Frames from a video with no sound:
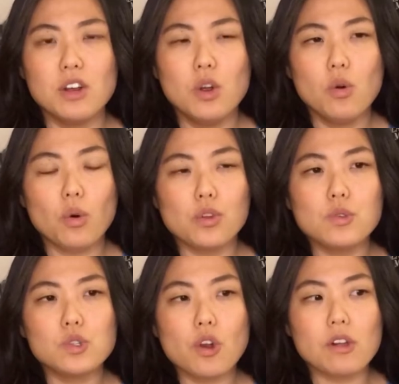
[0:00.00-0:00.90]
or you
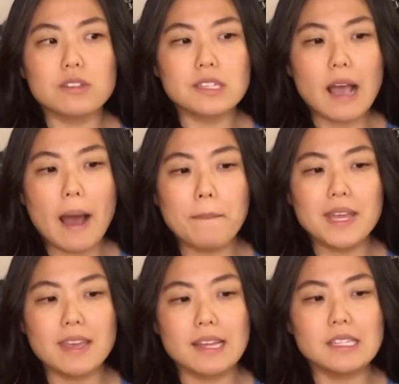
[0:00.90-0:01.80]
start tapping
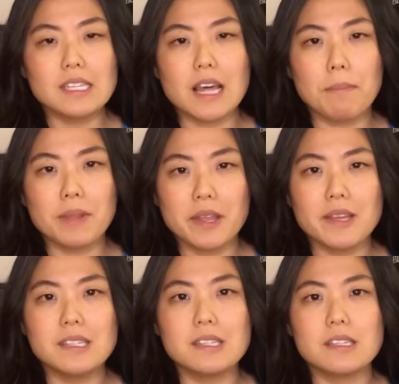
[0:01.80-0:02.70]
into that
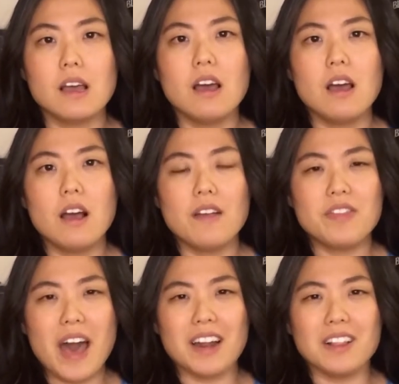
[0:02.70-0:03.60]
place,
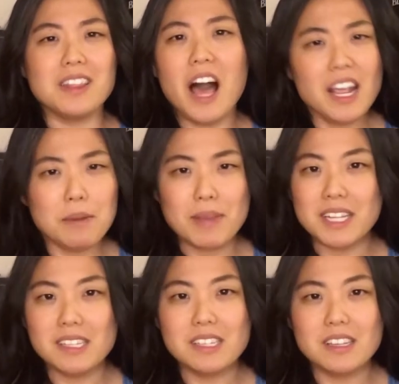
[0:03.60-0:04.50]
that alignment
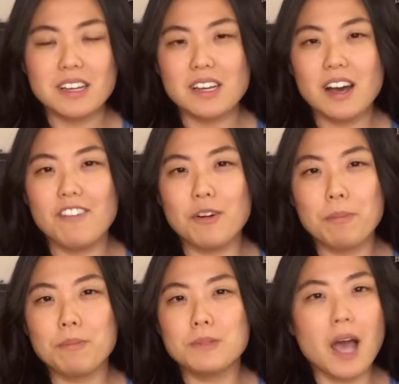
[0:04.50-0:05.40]
of a
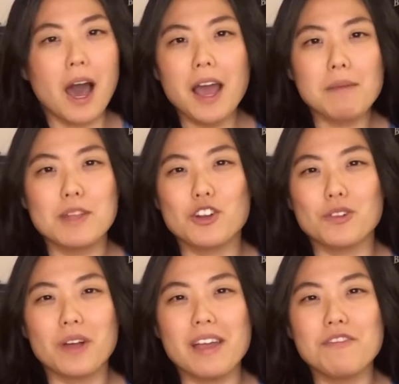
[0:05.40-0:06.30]
time in your
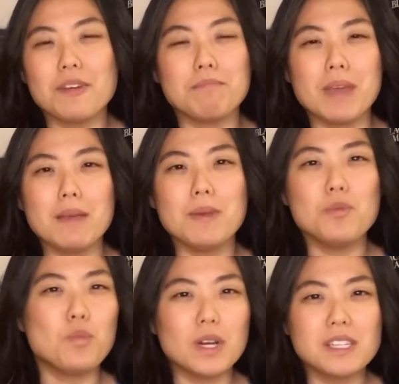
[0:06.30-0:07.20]
life that maybe
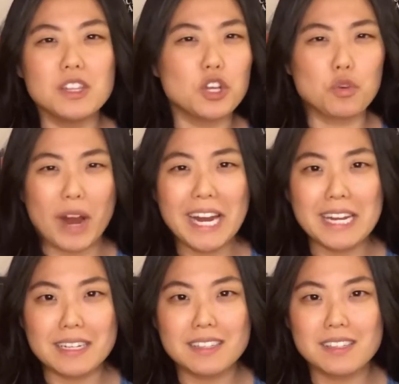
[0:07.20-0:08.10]
wasn't the
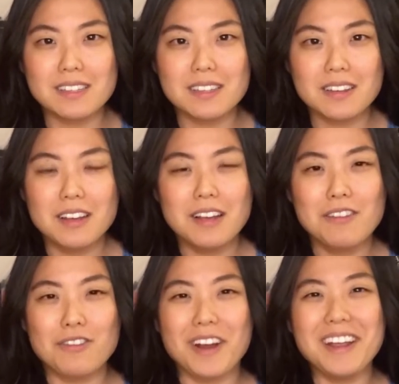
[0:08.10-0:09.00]
greatest,
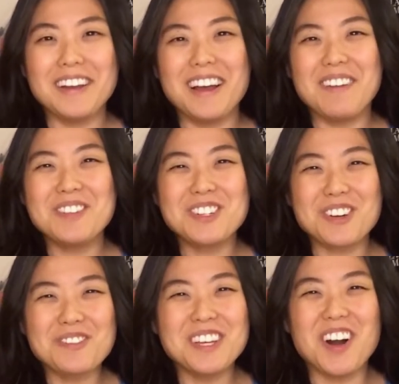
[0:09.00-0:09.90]
right? I'm sure
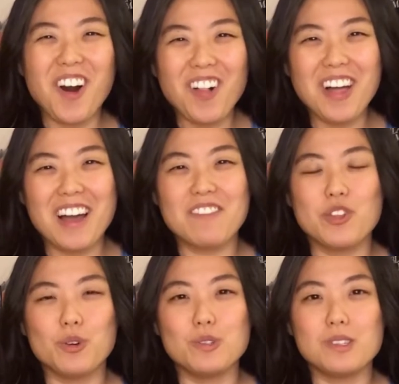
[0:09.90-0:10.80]
we all have those